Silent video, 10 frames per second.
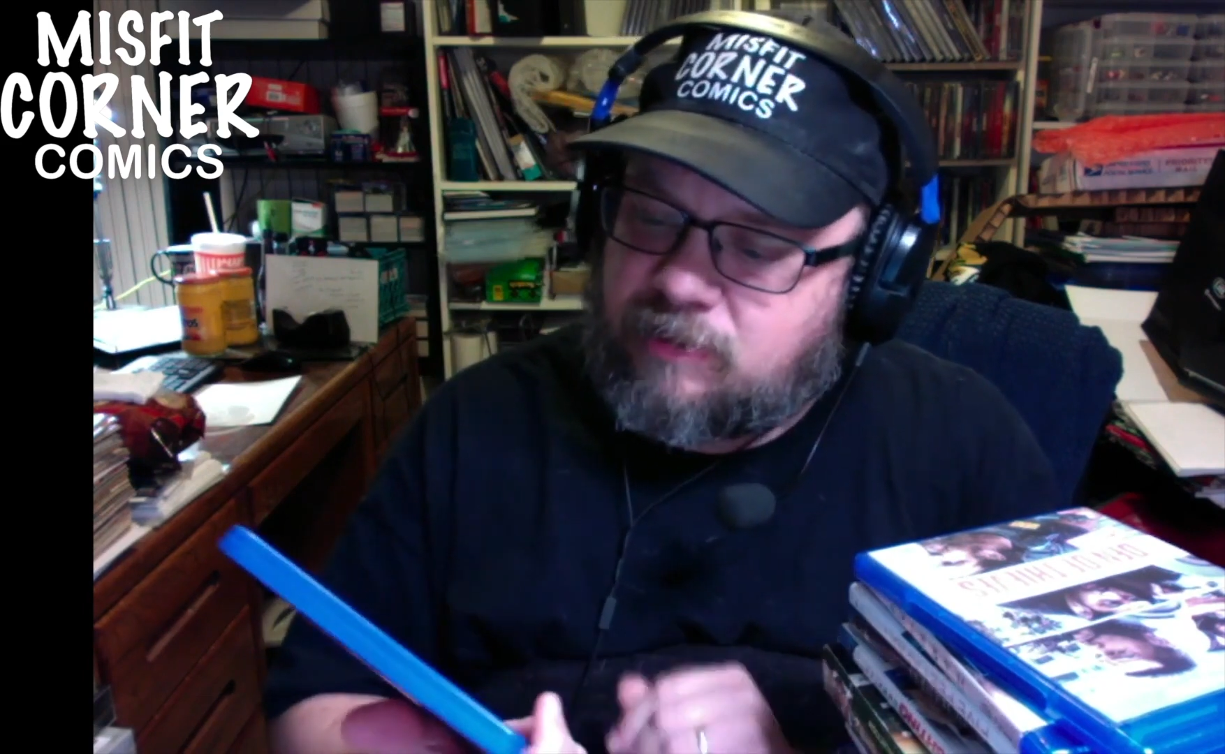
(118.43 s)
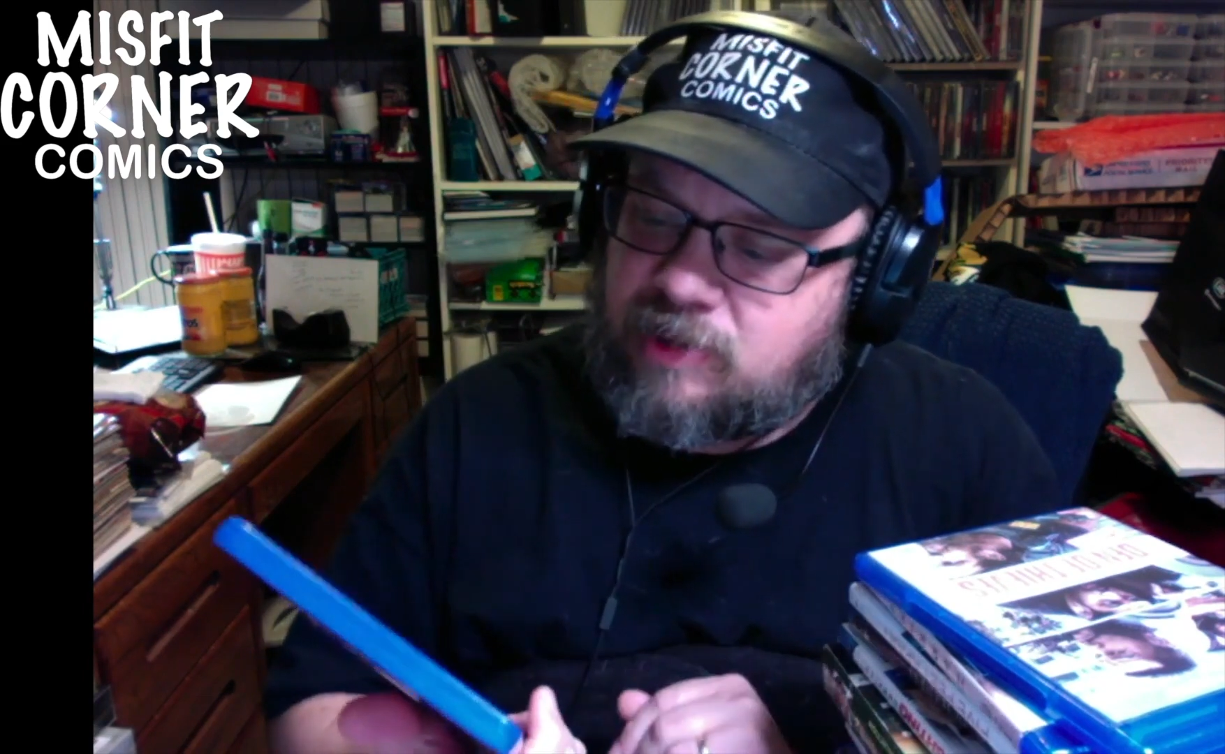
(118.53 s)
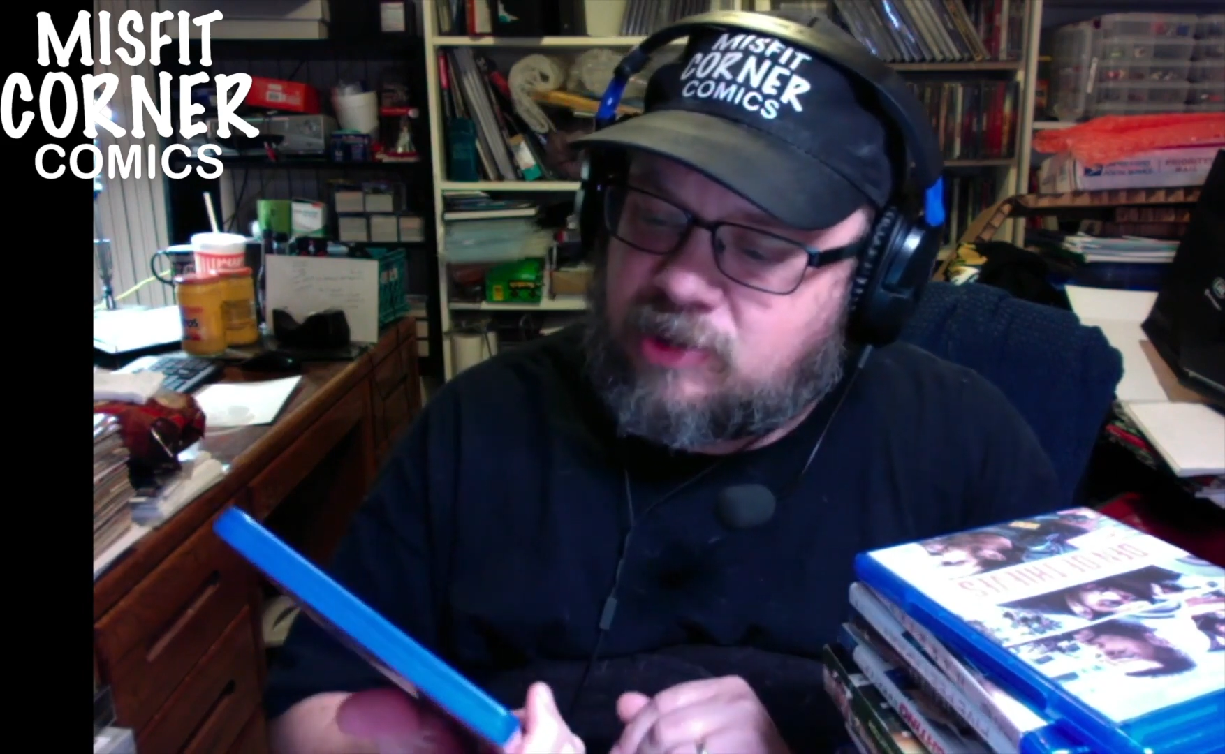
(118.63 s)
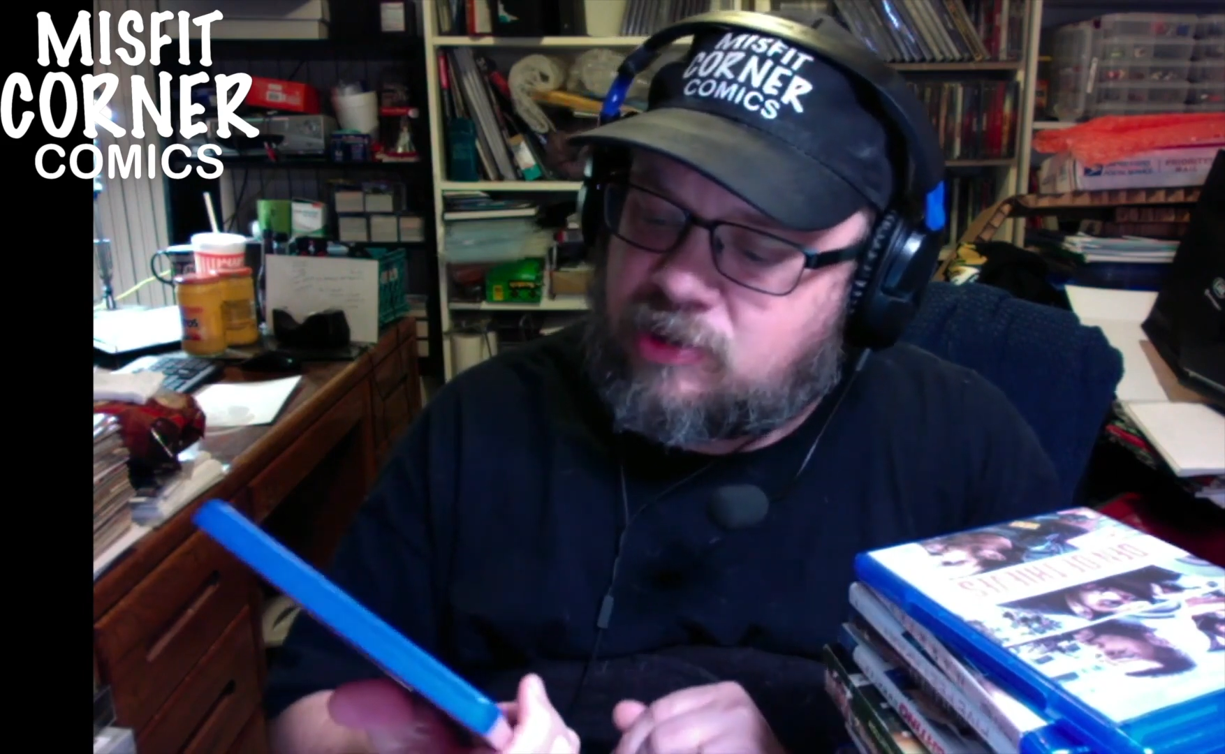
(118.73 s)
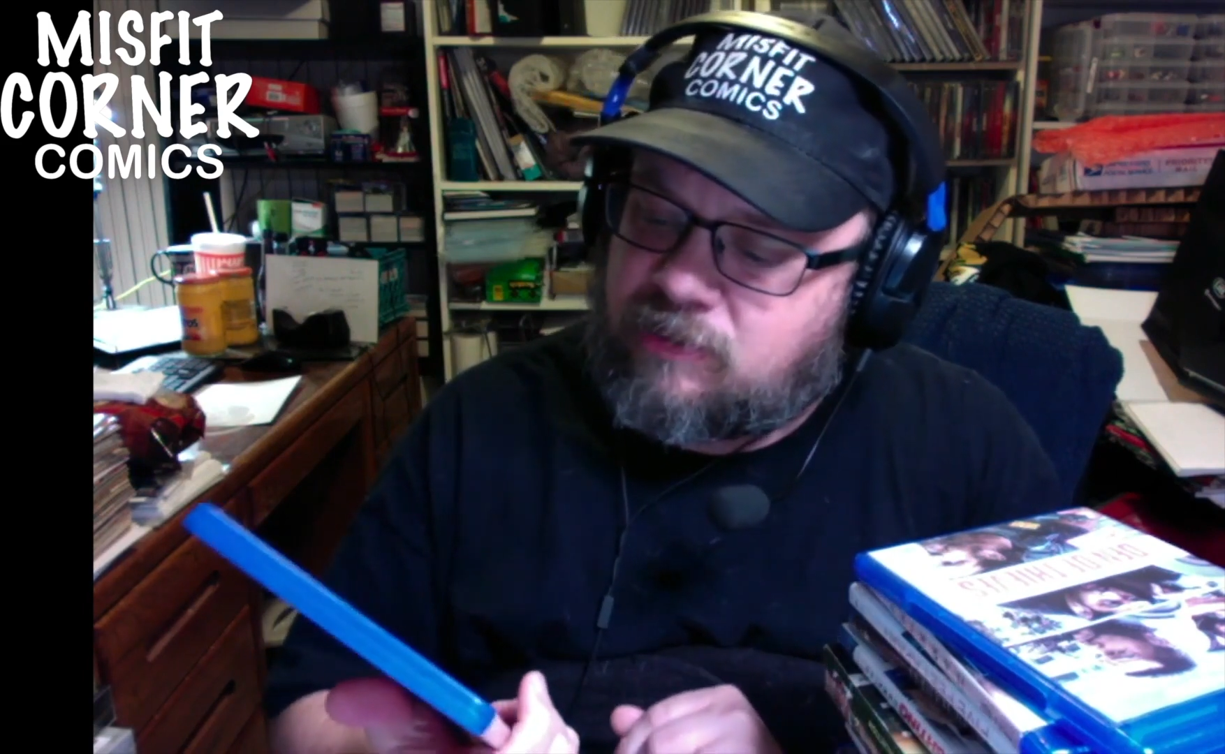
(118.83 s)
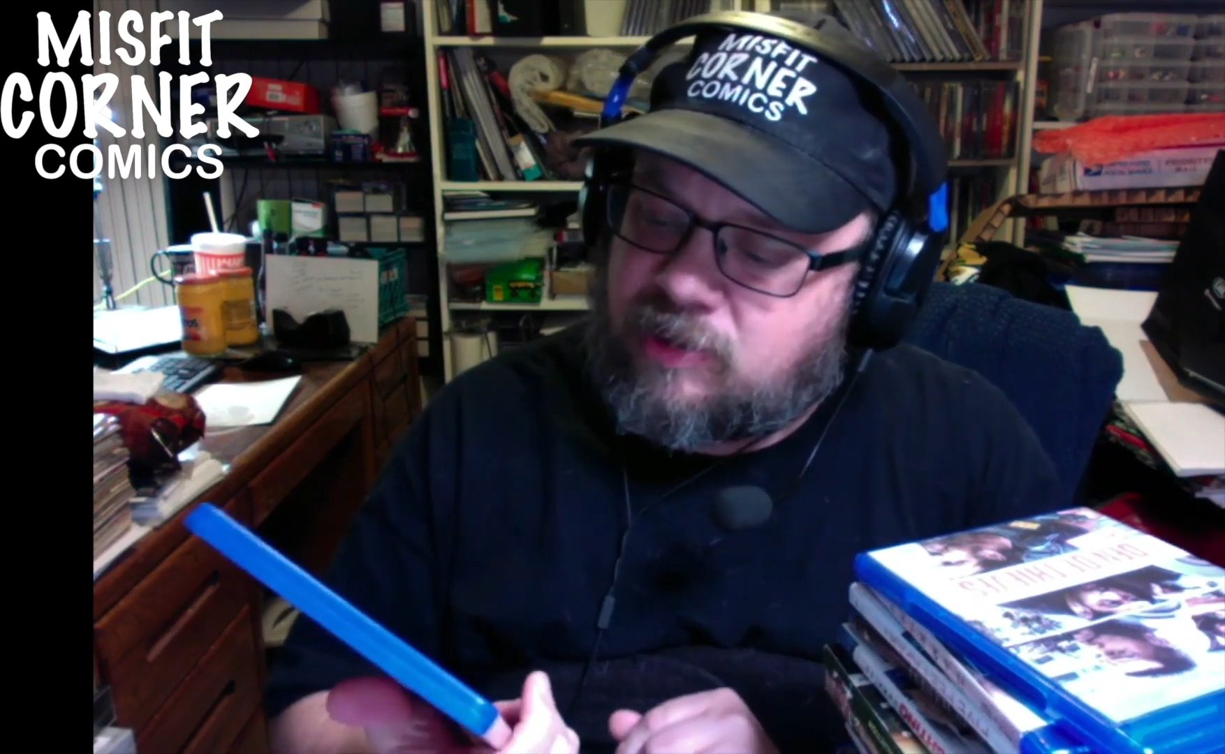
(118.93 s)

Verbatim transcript: feature